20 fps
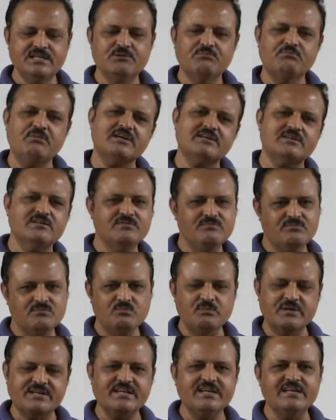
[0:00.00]
But
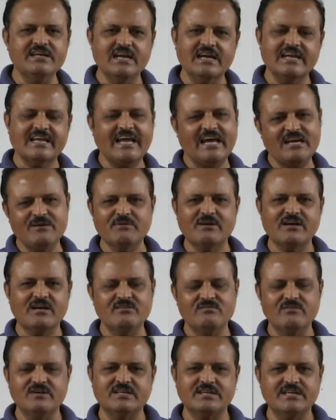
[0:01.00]
material can be
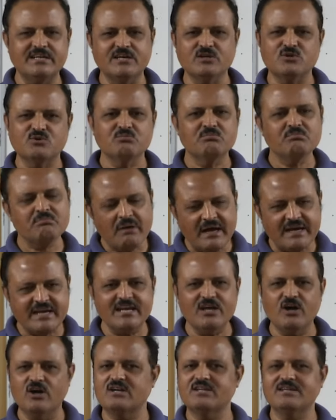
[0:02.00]
converted into money
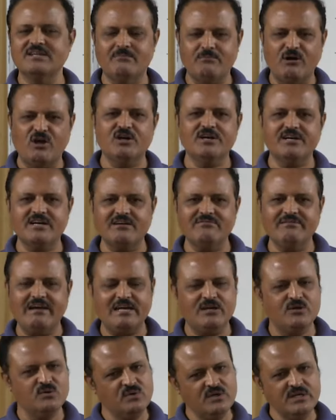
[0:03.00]
or in the monetary
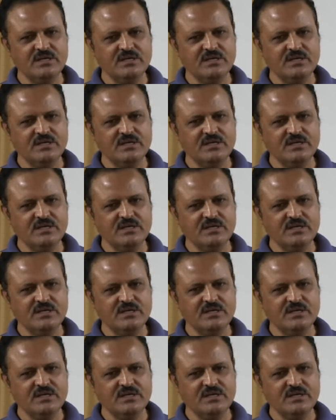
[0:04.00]
value,